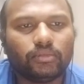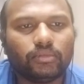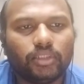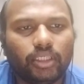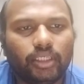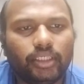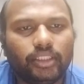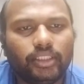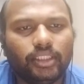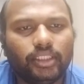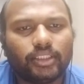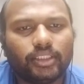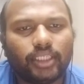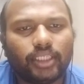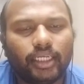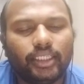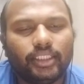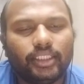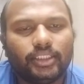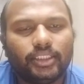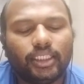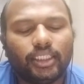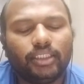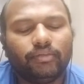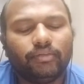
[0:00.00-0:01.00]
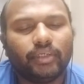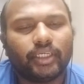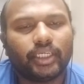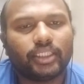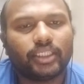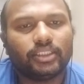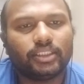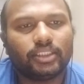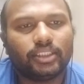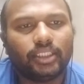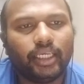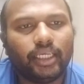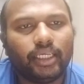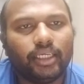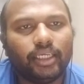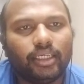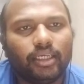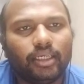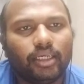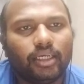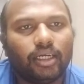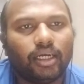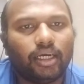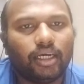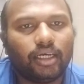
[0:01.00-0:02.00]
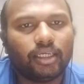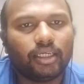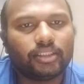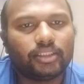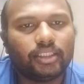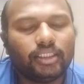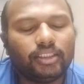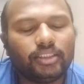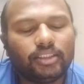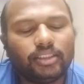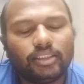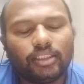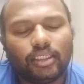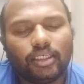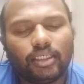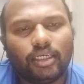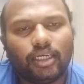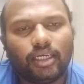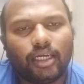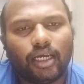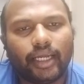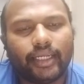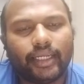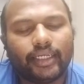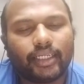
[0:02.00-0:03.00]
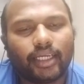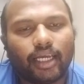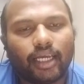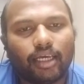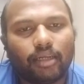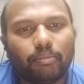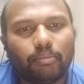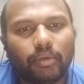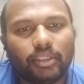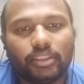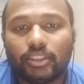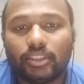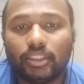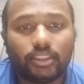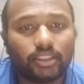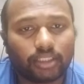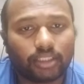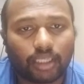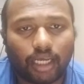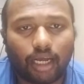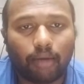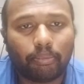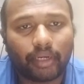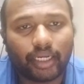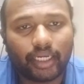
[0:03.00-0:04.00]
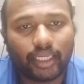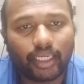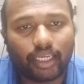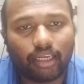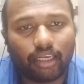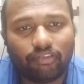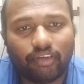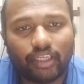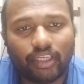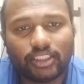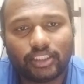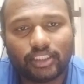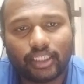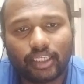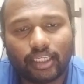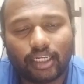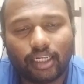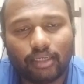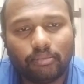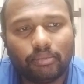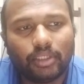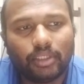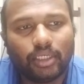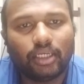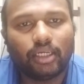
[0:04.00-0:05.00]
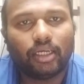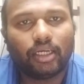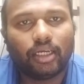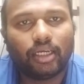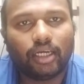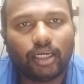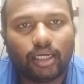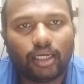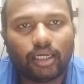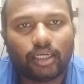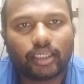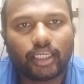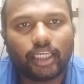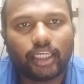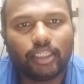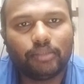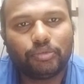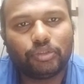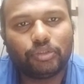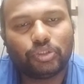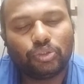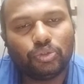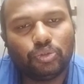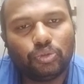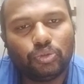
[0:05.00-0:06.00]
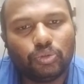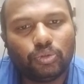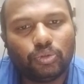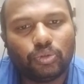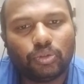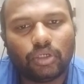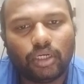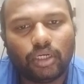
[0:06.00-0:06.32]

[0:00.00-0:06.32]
in this condition, we can say this copper nickel phase diagram helps to